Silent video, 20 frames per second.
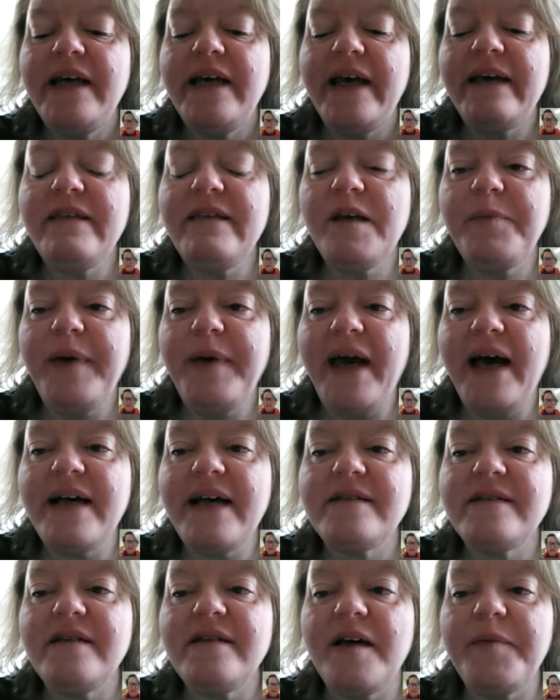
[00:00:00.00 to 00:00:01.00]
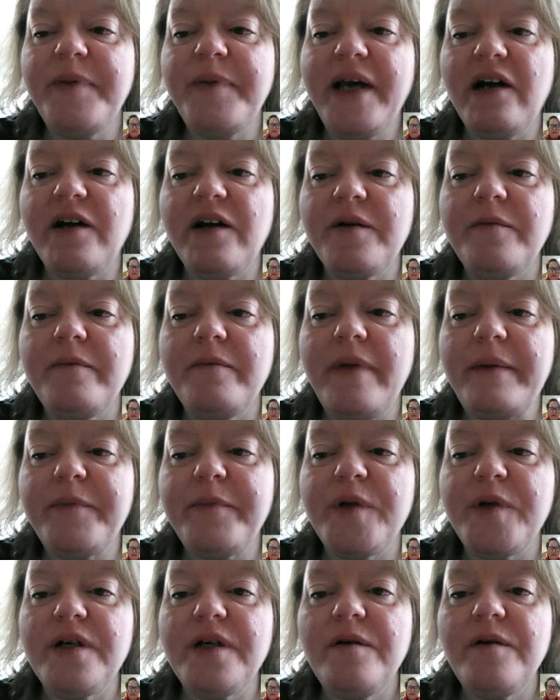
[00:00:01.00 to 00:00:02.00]
In the past, a parent
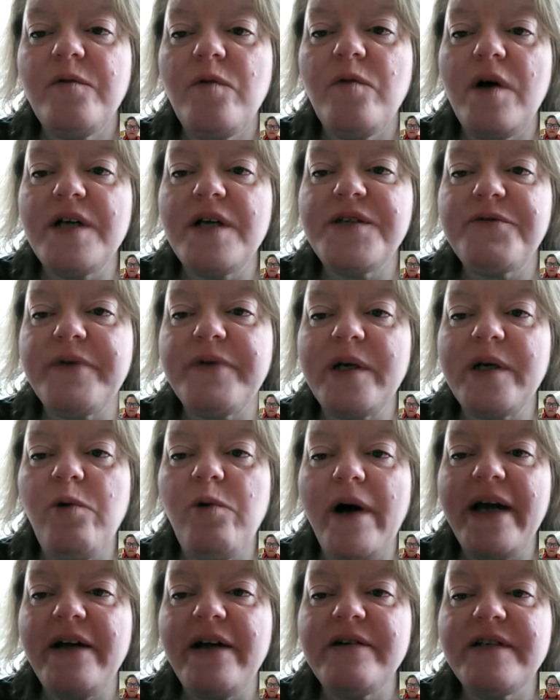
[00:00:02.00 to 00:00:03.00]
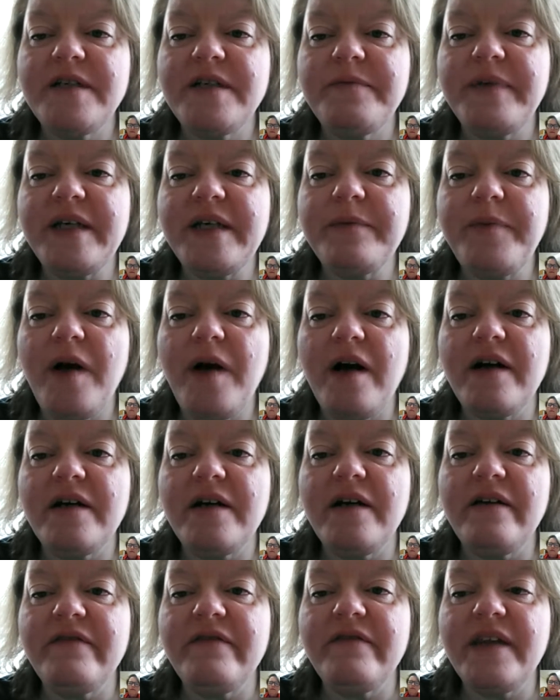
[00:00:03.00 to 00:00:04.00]
member was required to be a part
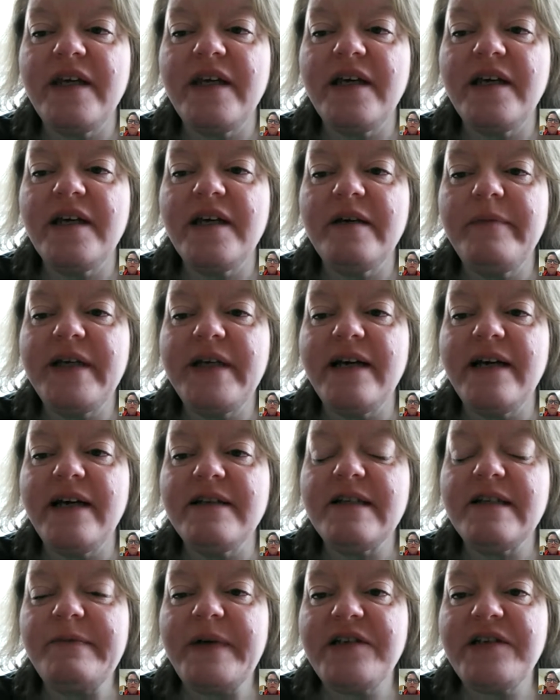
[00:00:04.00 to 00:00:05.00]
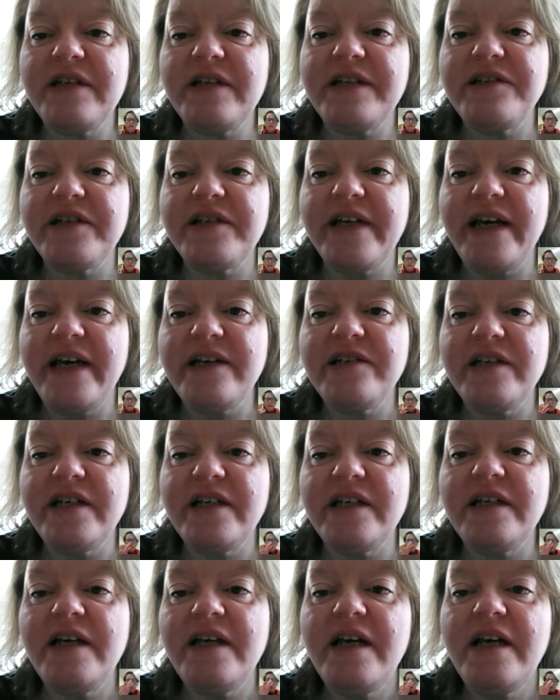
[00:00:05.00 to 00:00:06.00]
of the Committee on Special
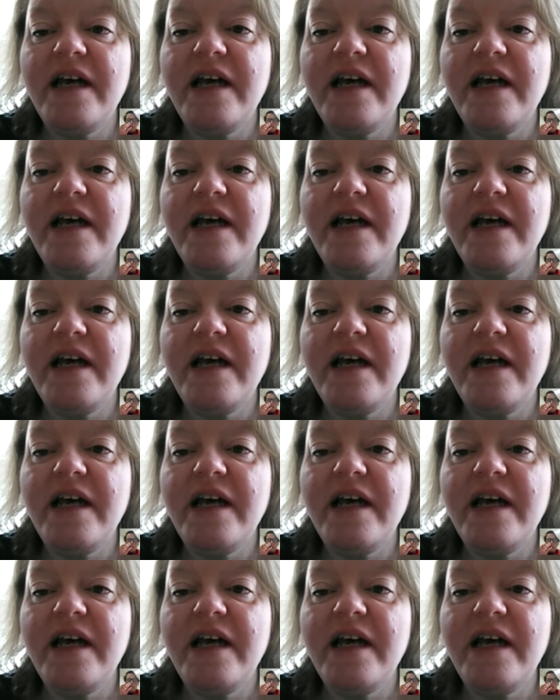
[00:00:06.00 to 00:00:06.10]
Education,